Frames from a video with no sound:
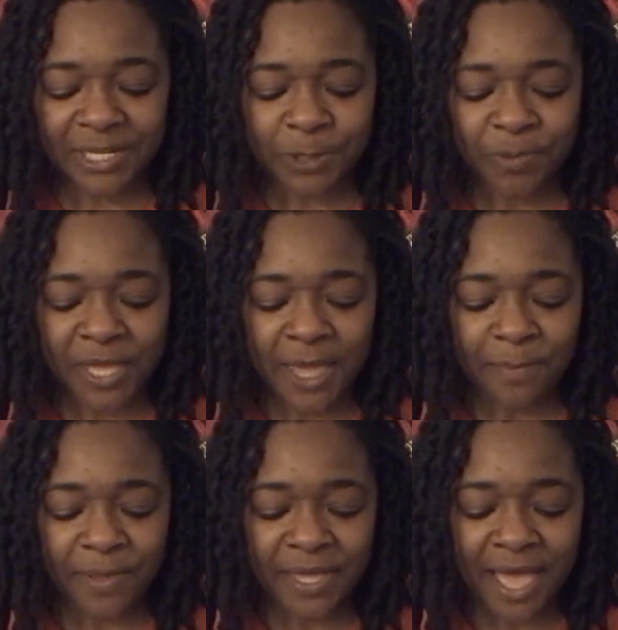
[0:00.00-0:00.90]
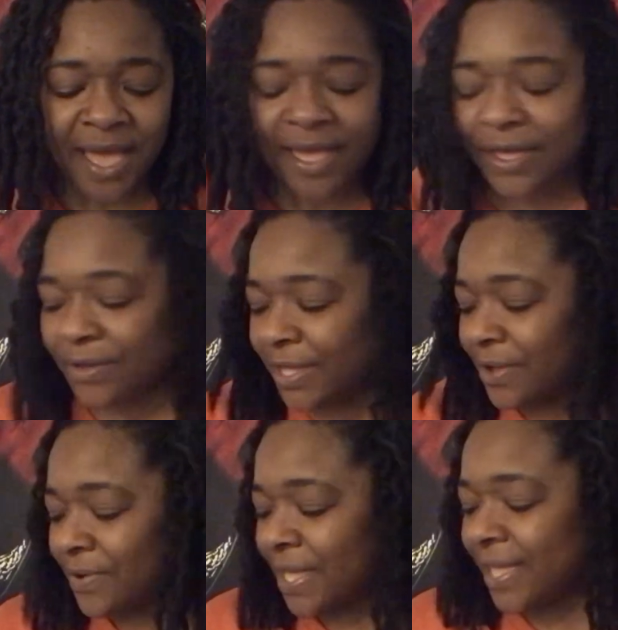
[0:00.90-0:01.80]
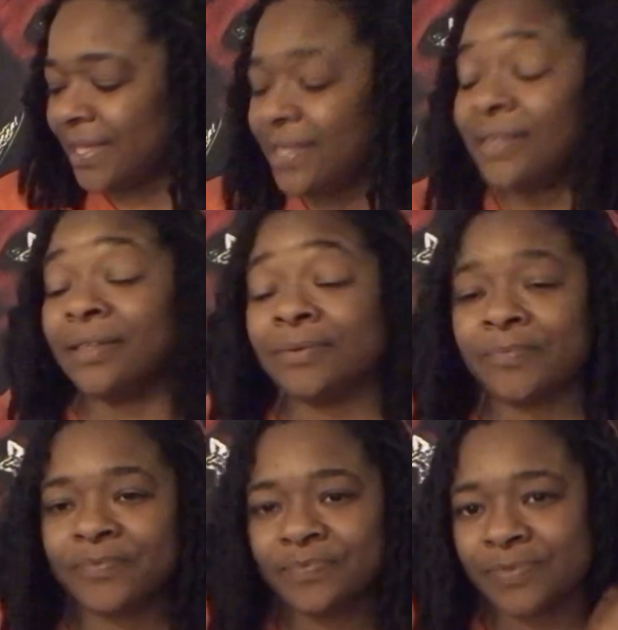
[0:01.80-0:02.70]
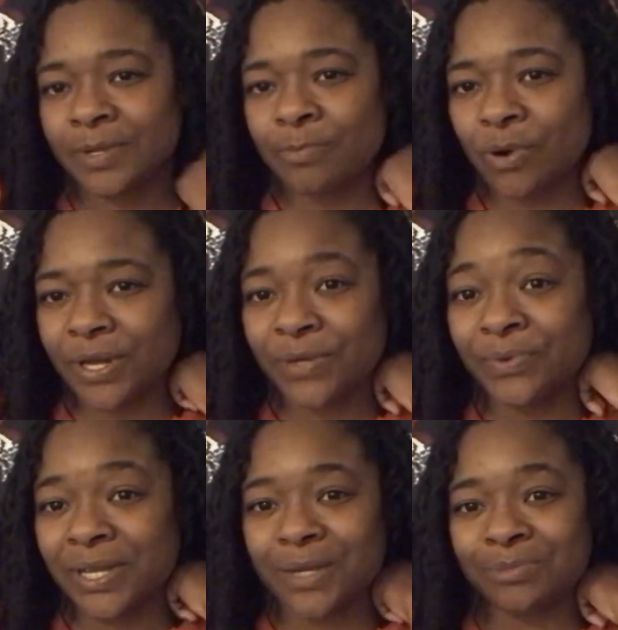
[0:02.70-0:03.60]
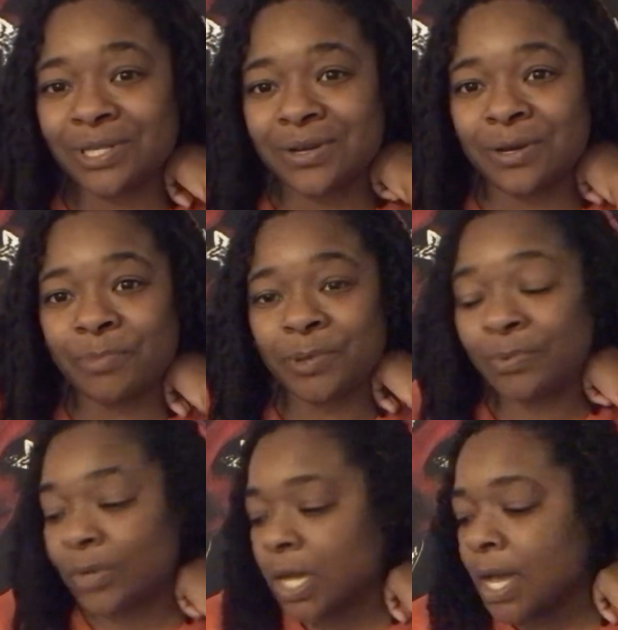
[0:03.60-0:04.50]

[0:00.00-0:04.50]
It's P-A-P-I-L-L-A-E. Part of your damn tongue, people.